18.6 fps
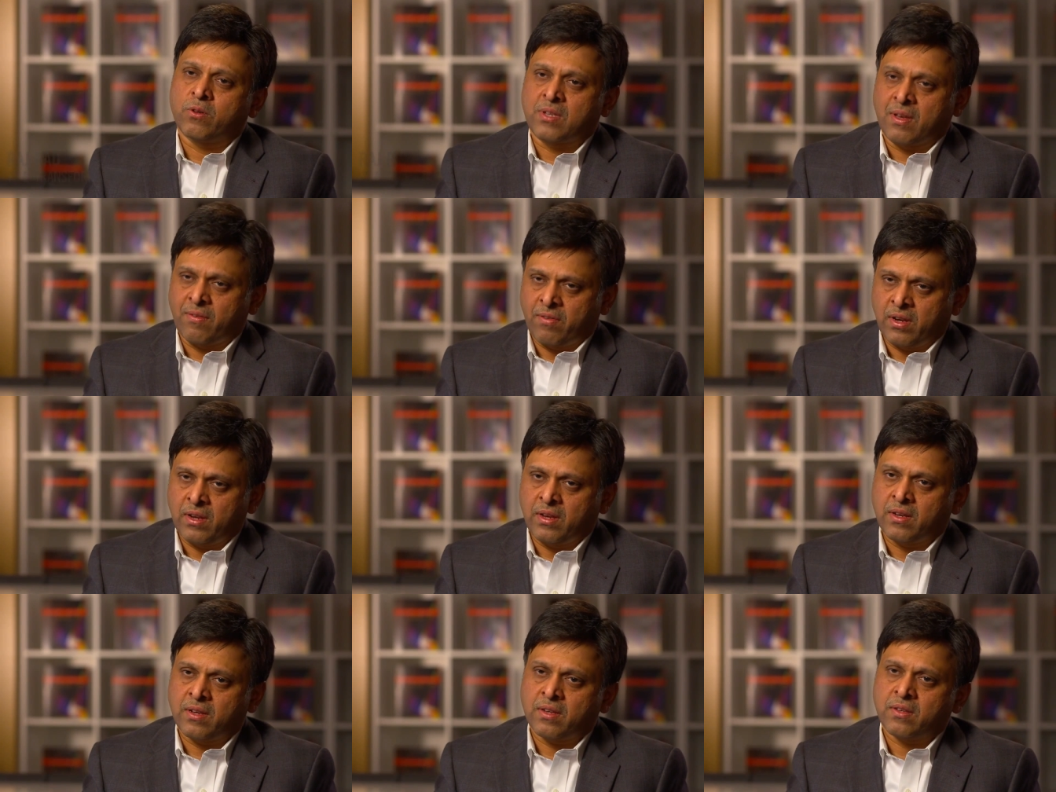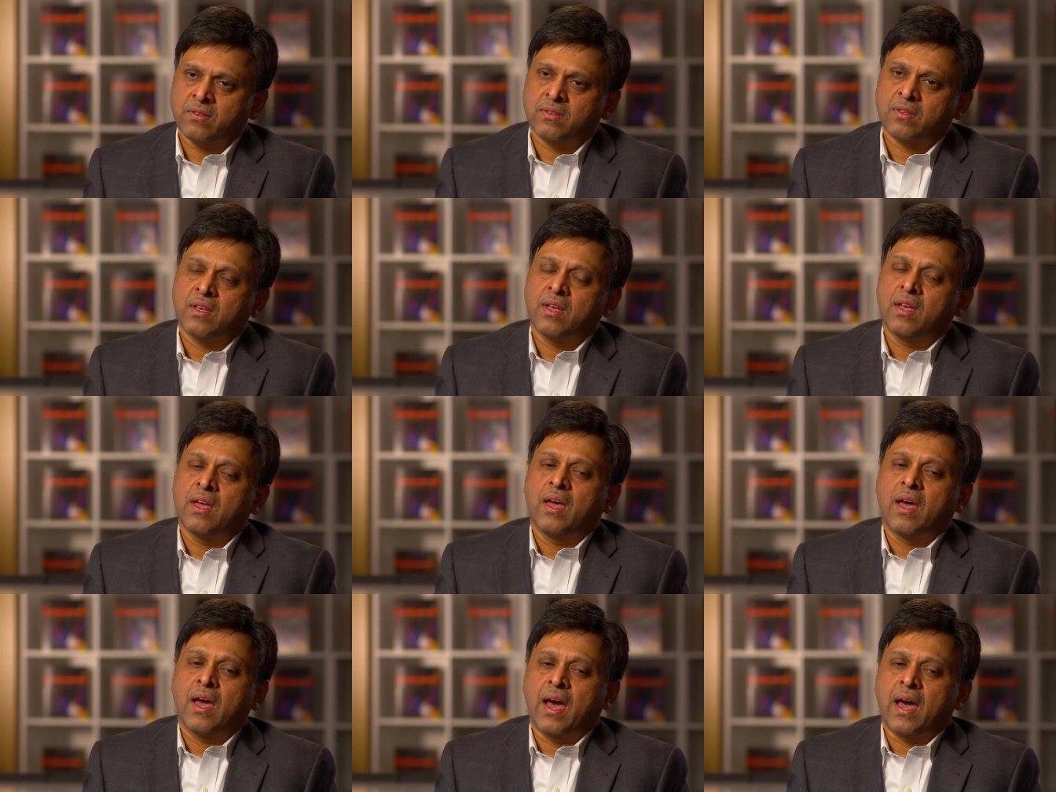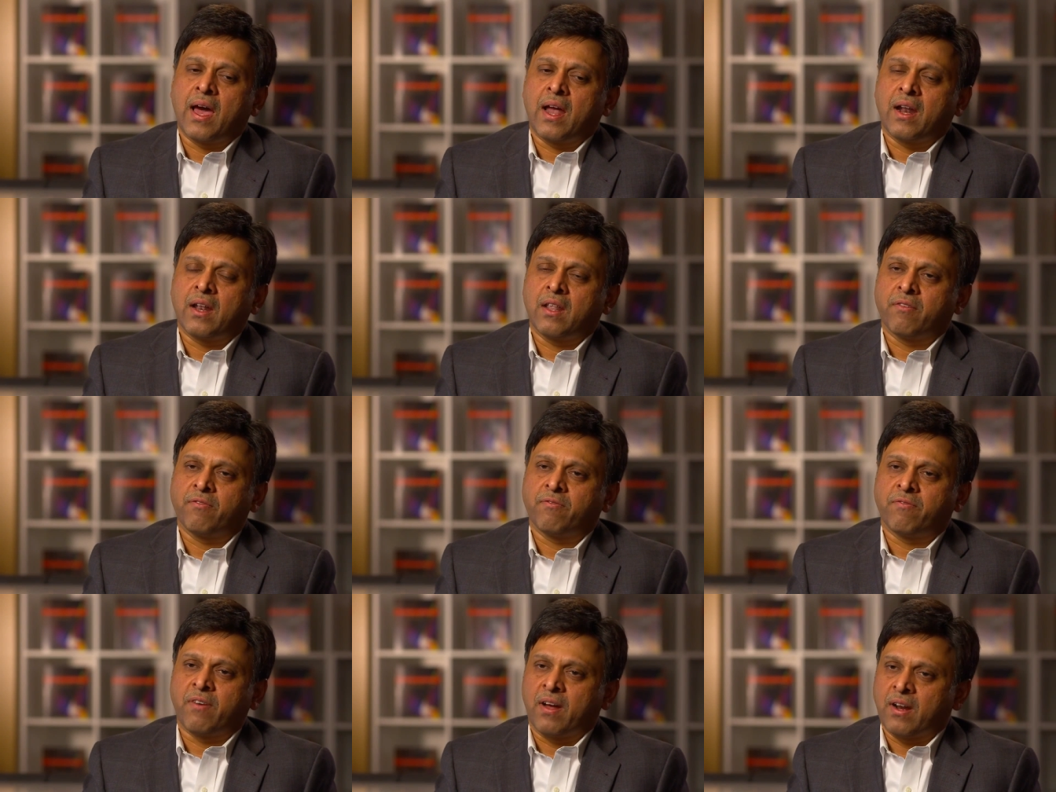several years, and the
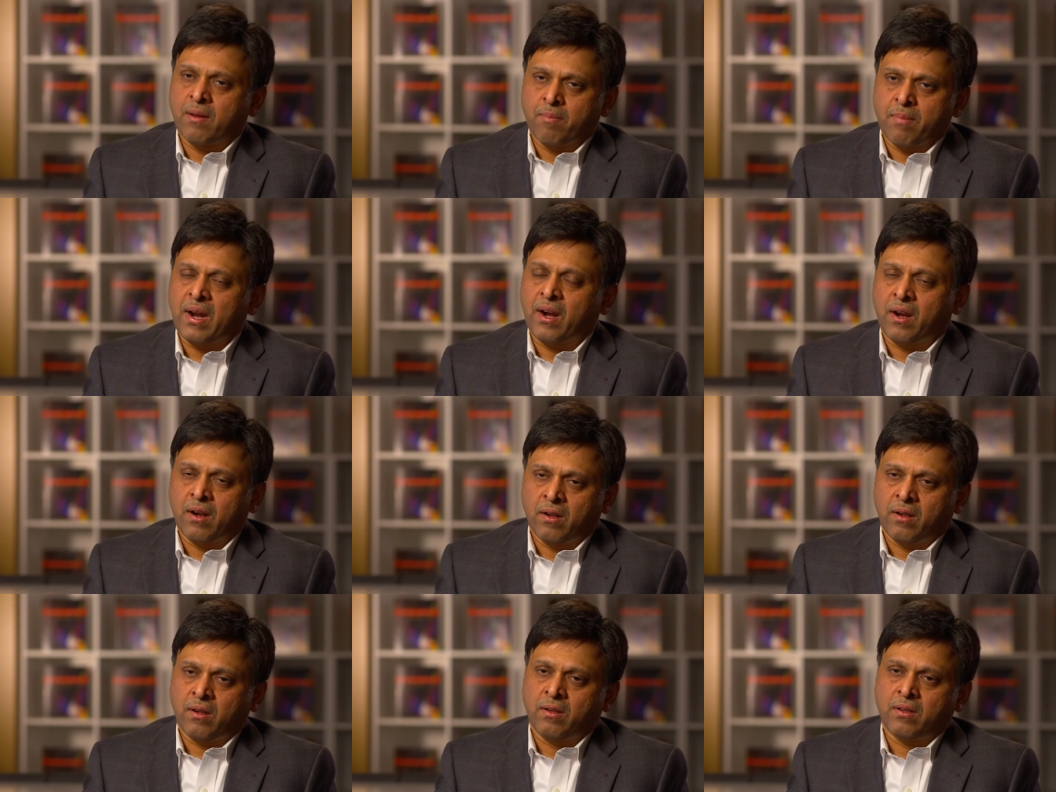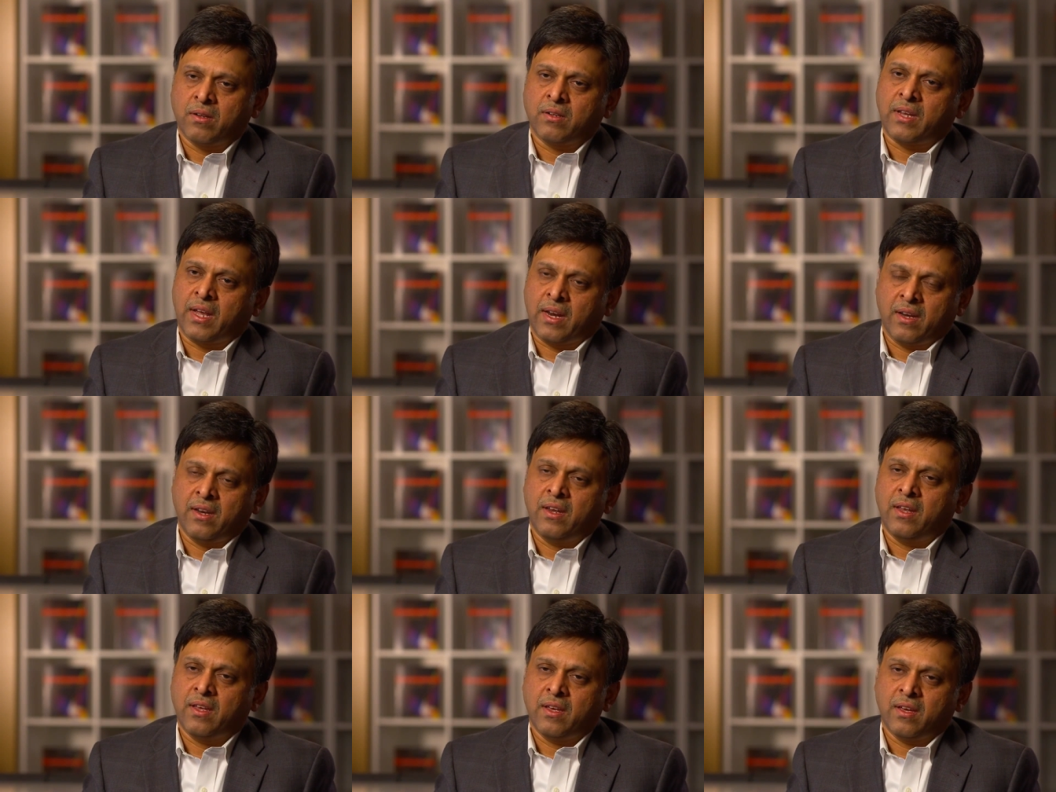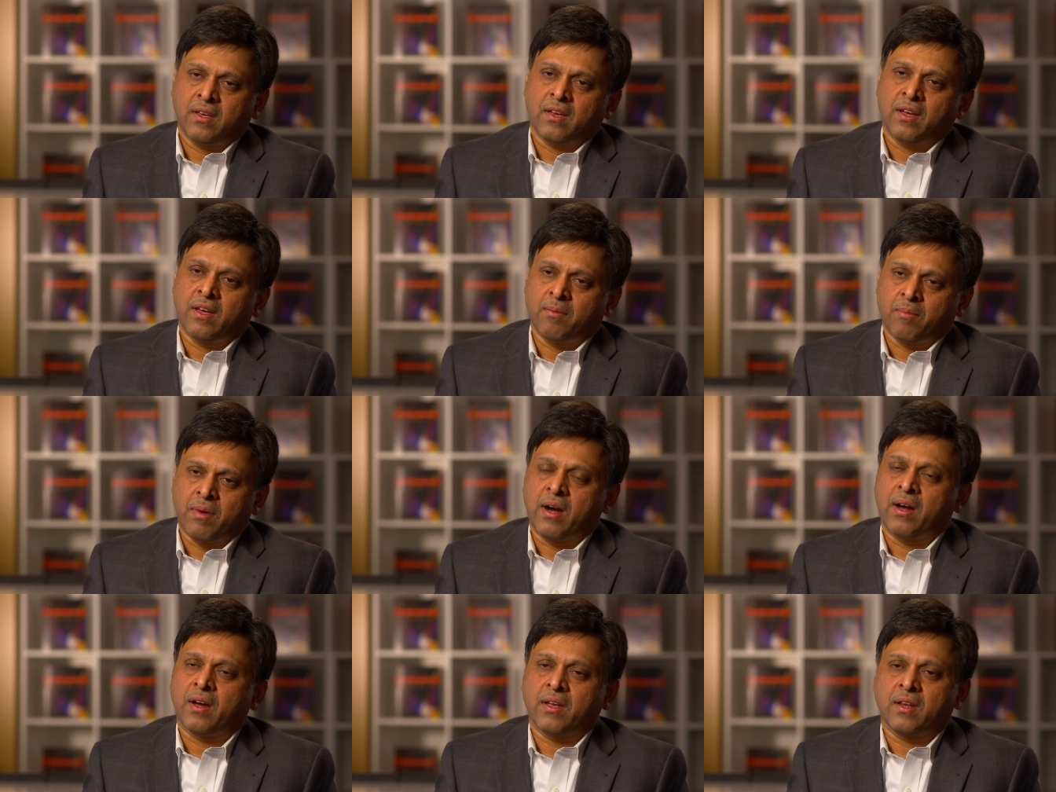fundamental technique in
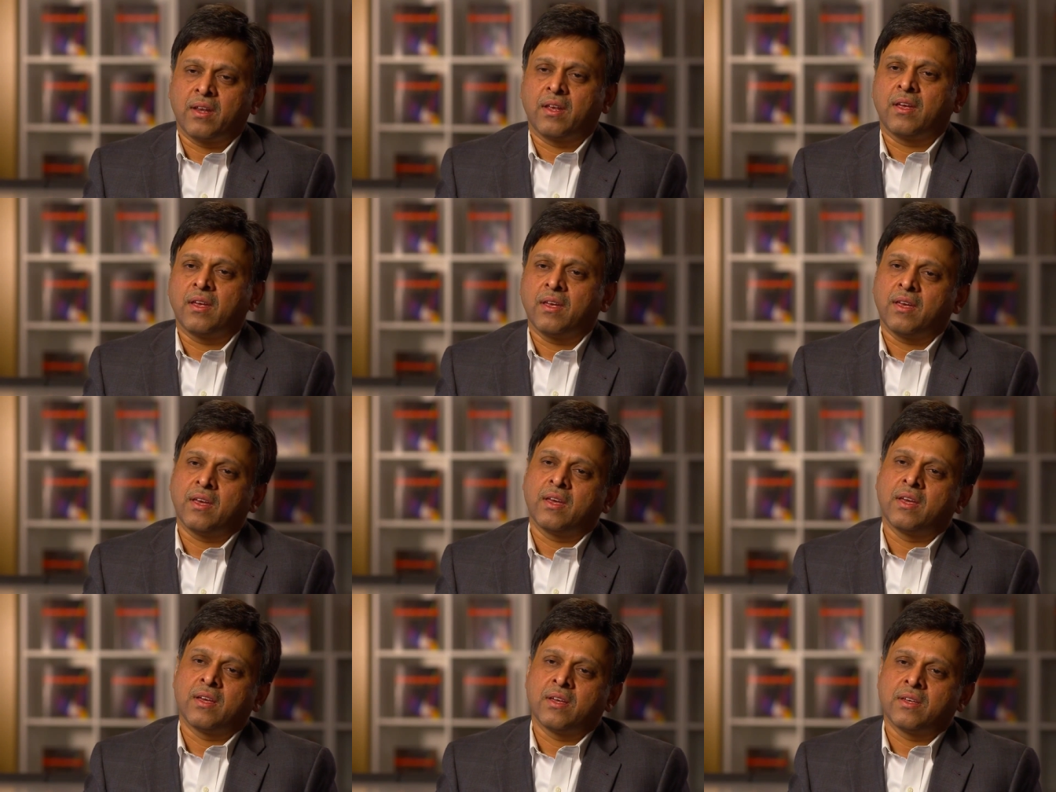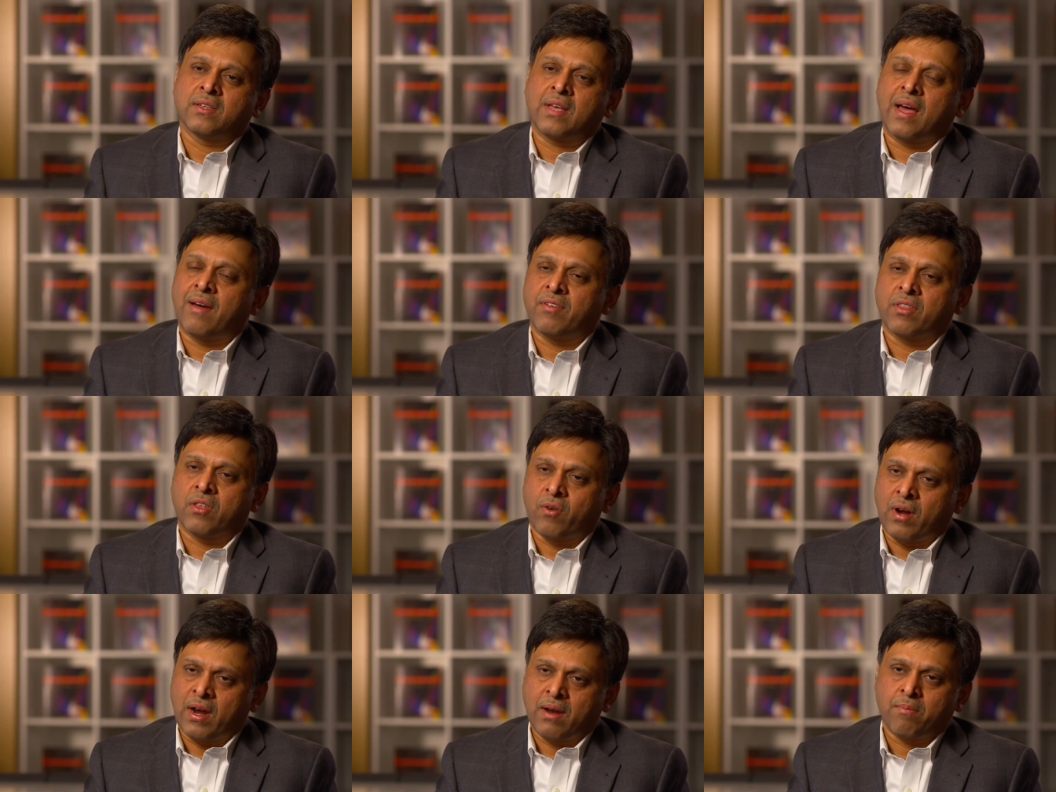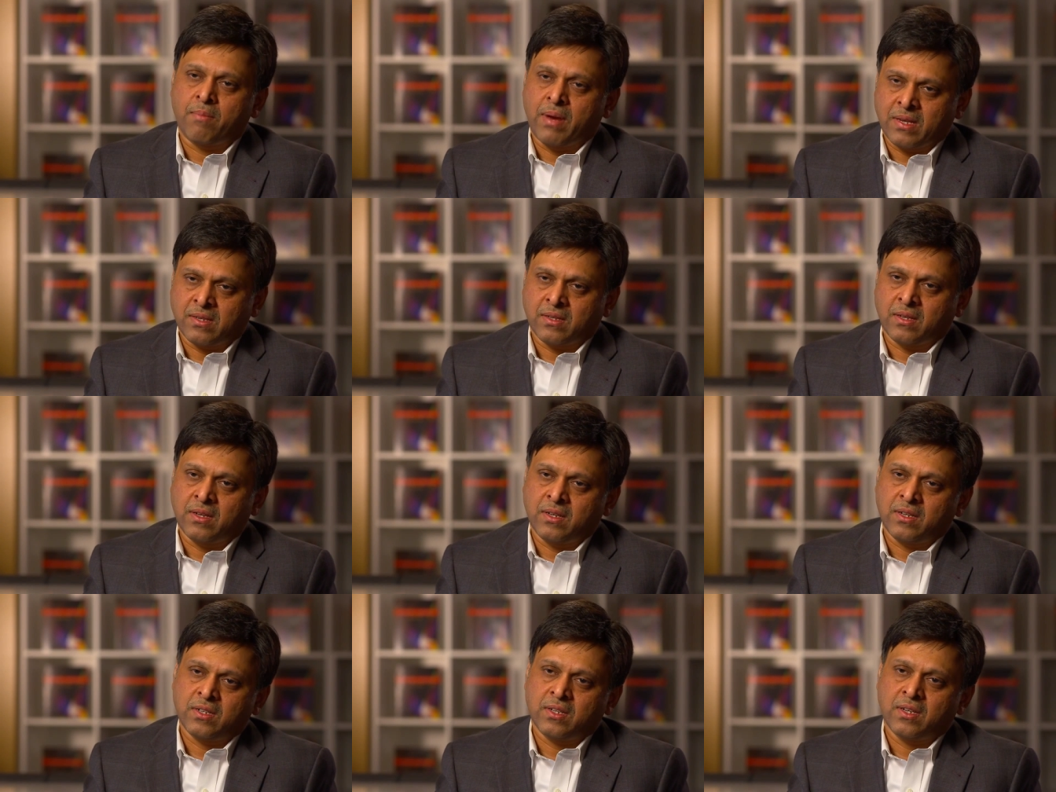marketing is having the right
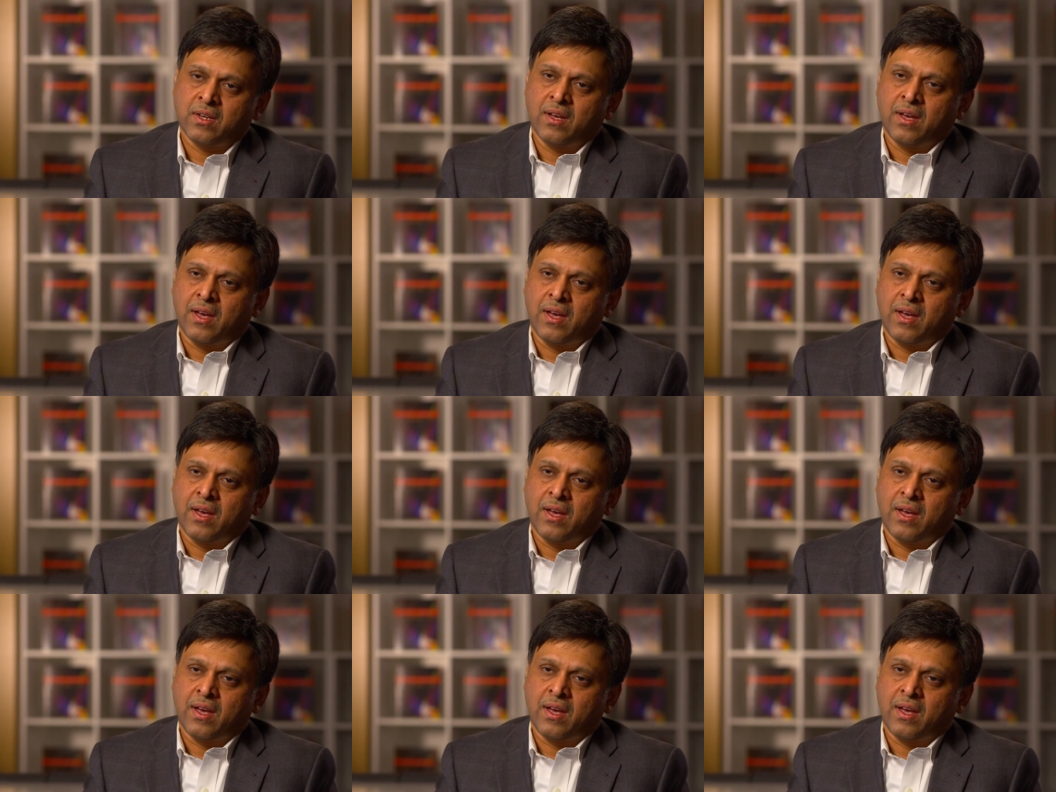message